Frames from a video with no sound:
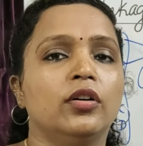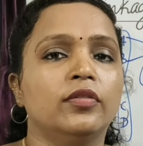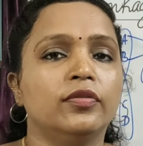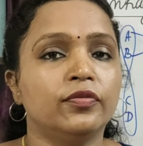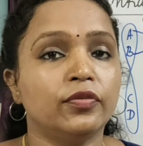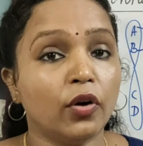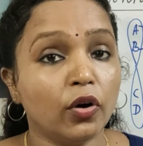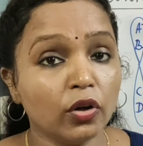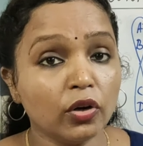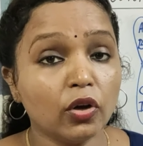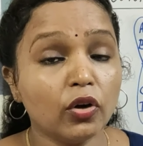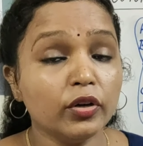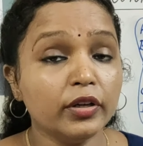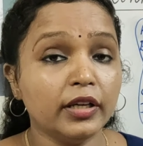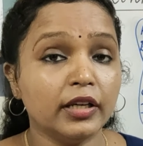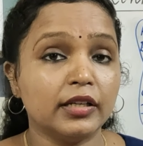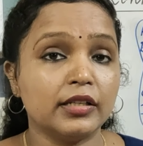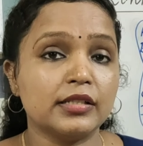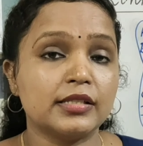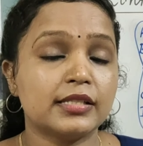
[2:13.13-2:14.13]

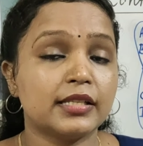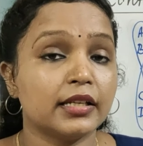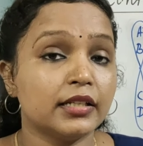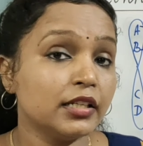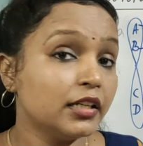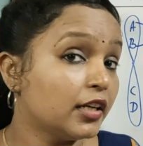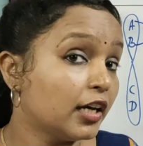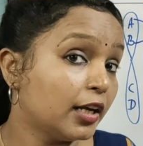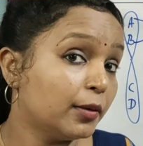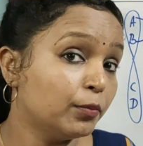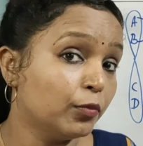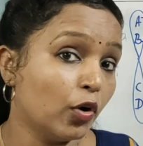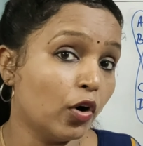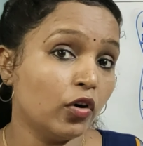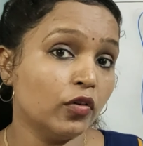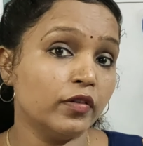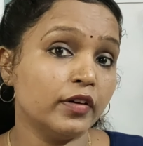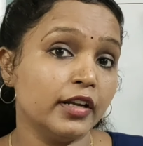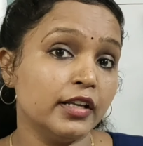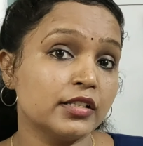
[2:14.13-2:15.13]
Following Sutton and
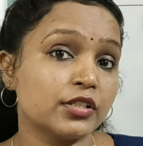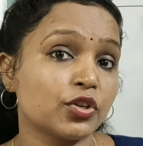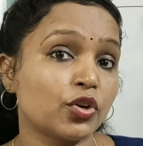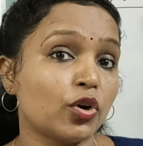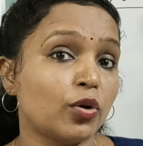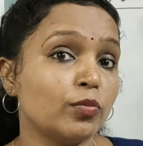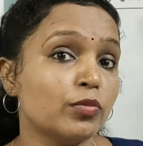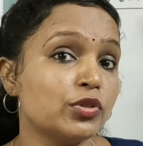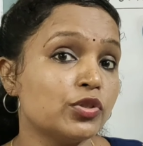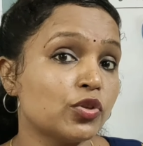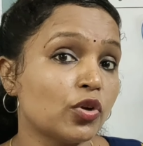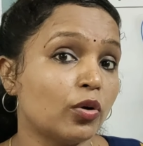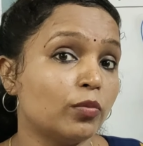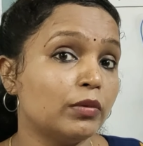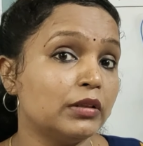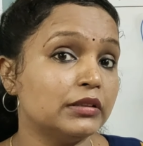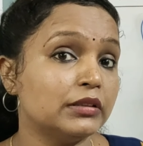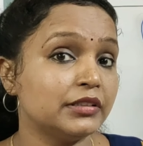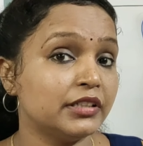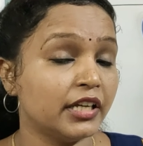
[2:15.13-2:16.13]
Boveri's
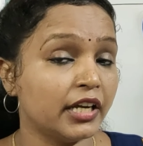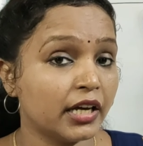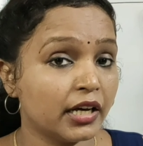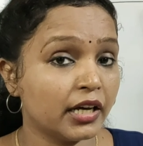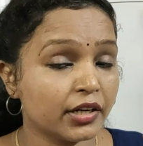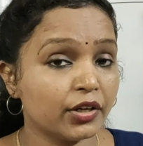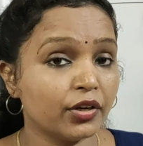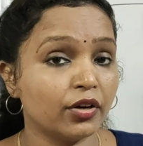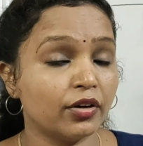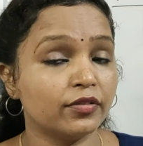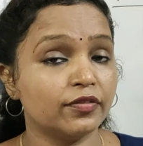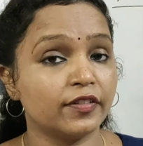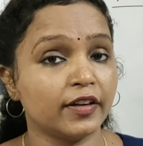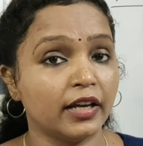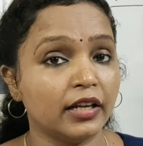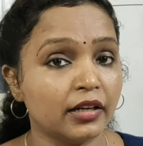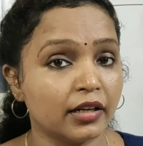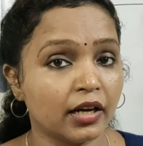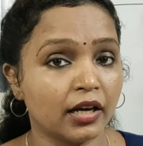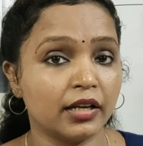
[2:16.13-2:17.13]
chromosomal theory of
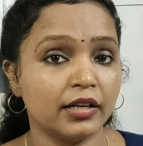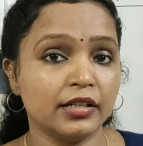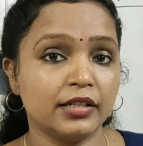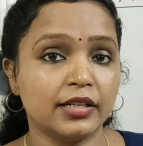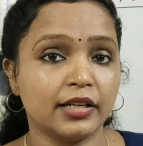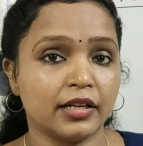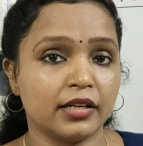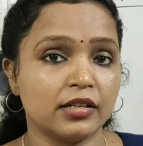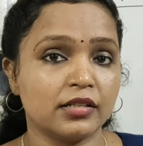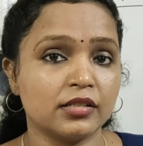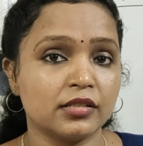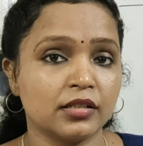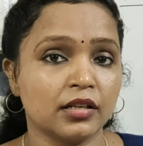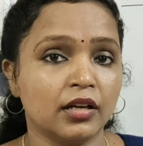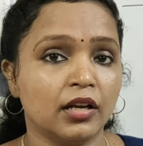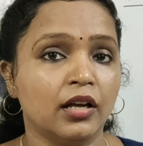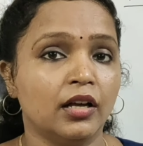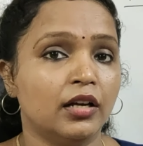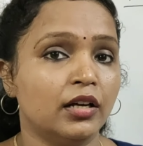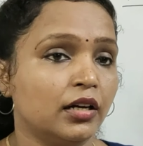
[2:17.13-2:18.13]
inheritance,
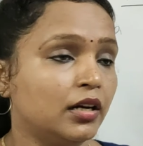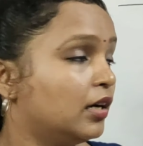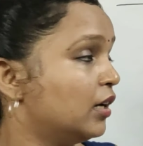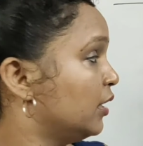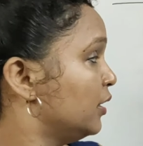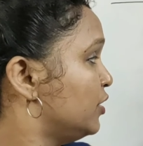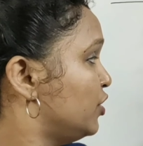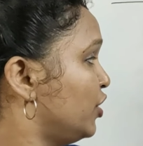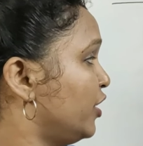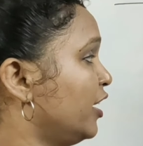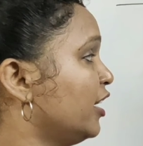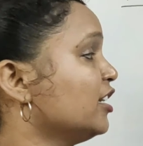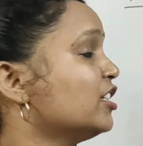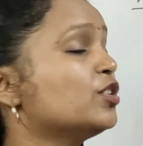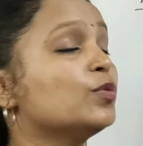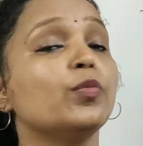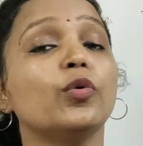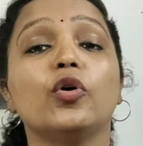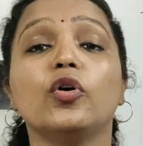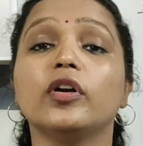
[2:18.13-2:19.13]

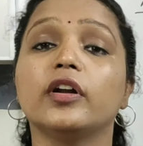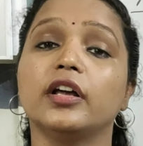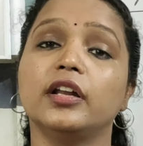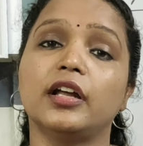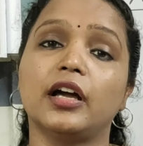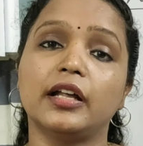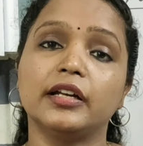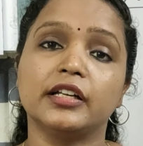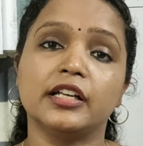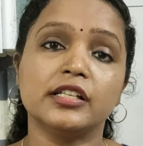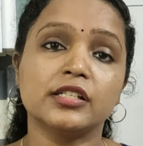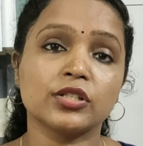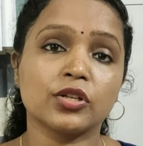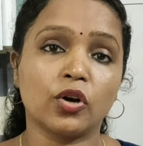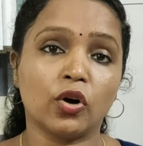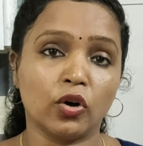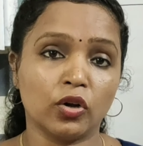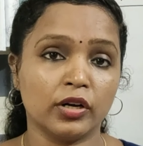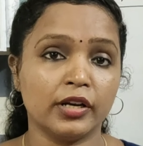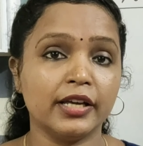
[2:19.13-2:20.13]
T.H. Morgan and his
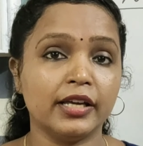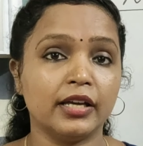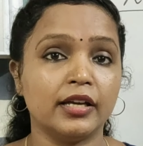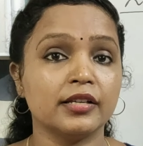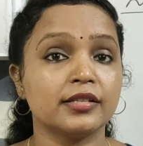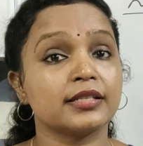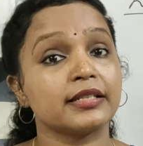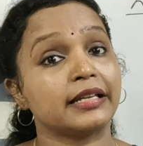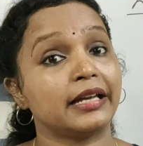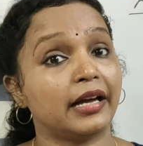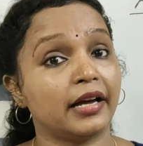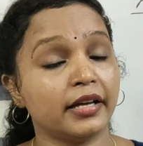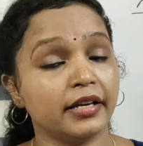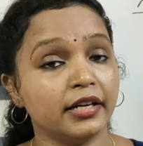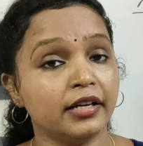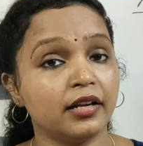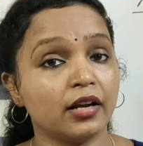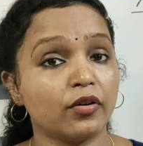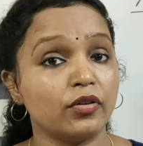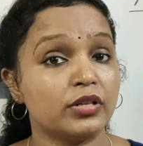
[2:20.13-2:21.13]
colleagues
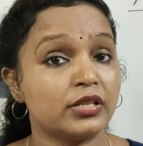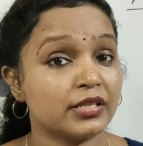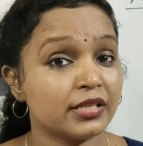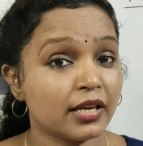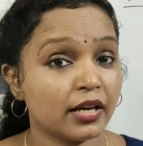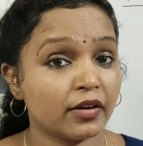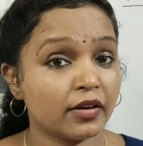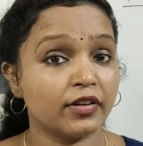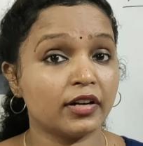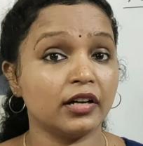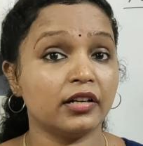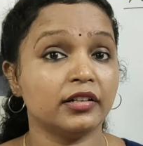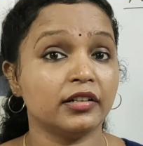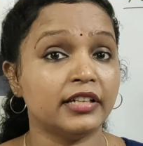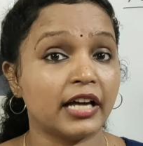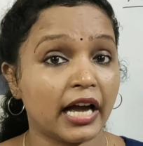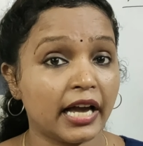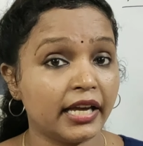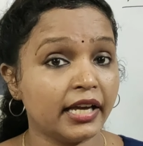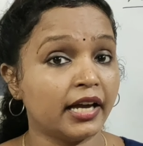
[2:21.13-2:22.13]
carried out several
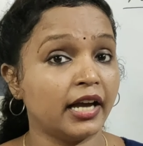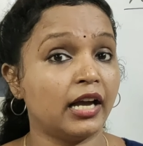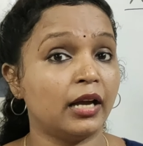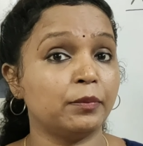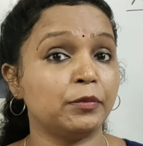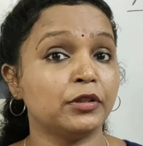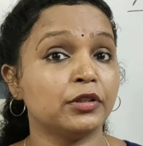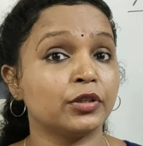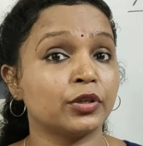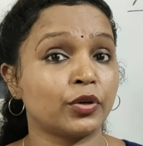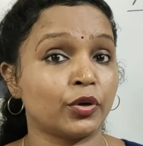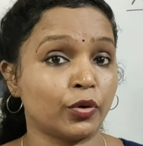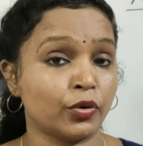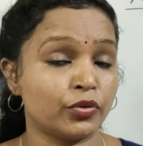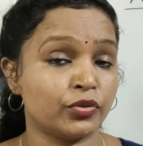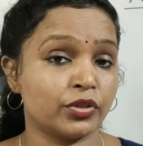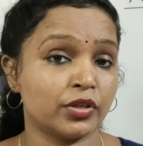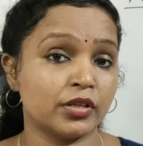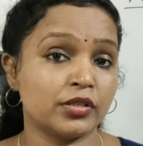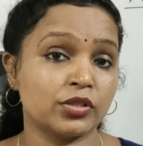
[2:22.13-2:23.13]
dihybrid
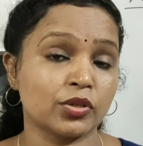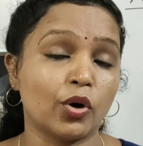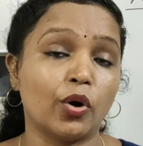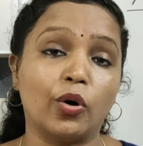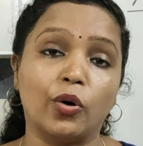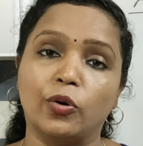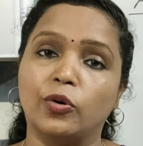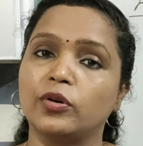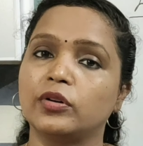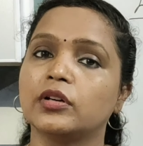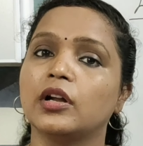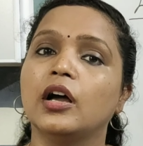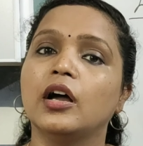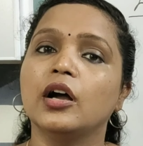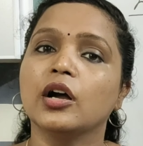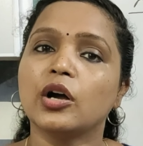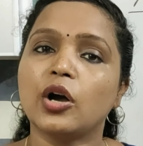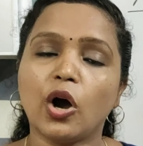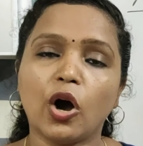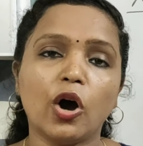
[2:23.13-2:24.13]
crosses on
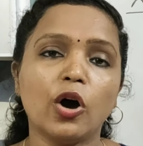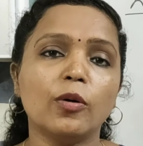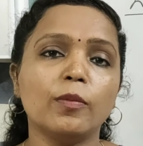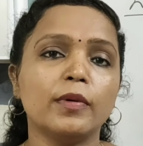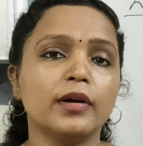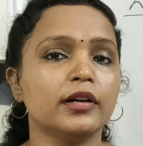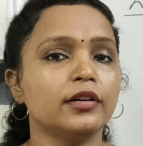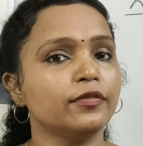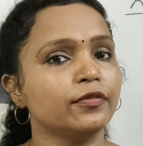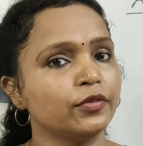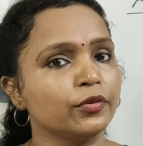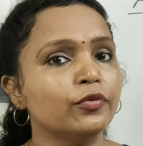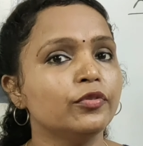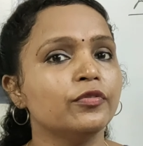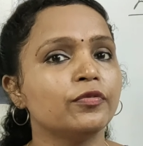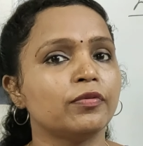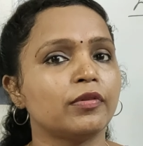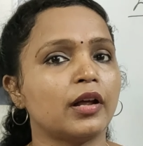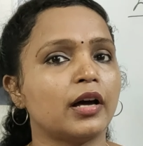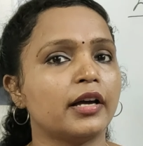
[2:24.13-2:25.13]
common fruit
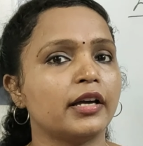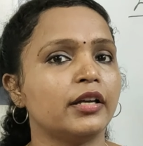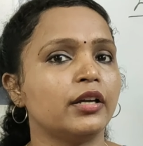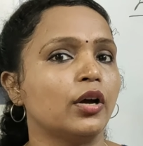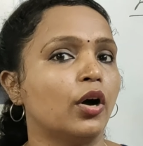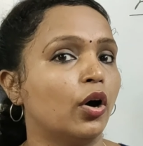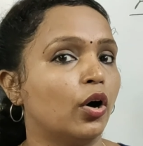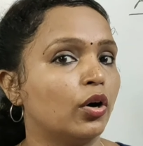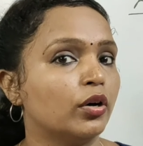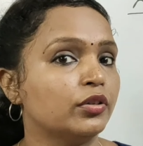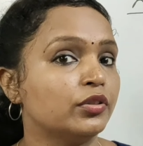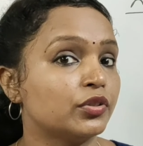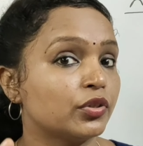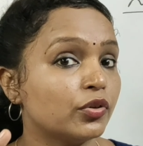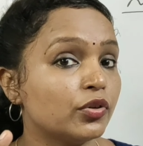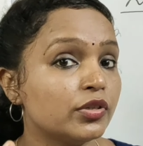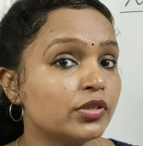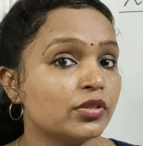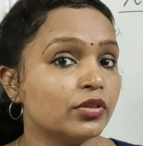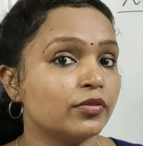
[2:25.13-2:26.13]
fly or
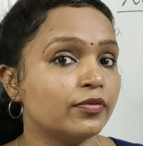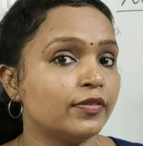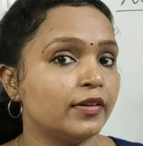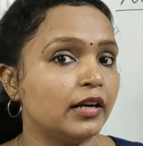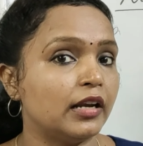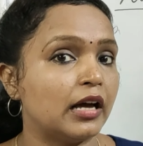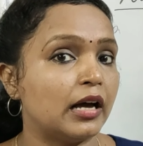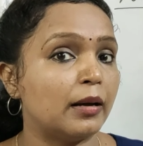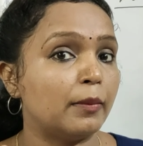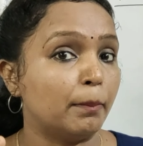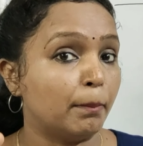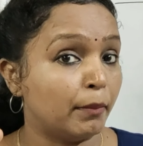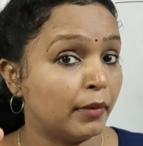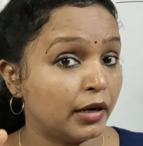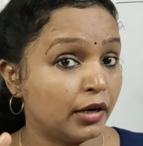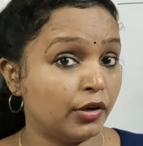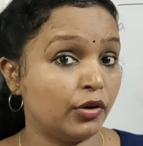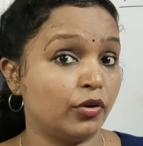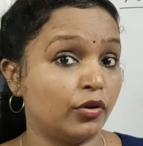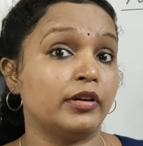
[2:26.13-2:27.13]
Drosophila
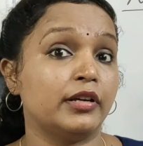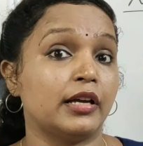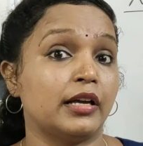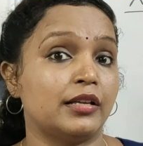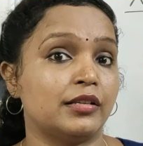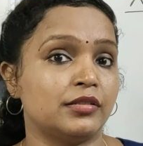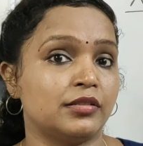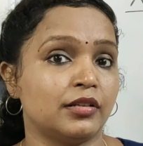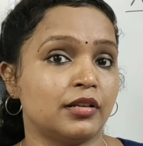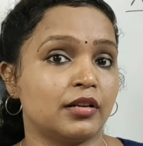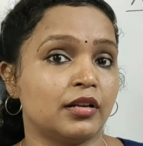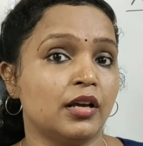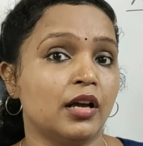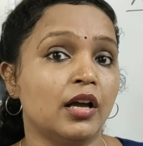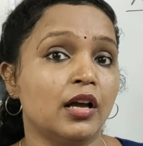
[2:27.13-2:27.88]
melanogaster.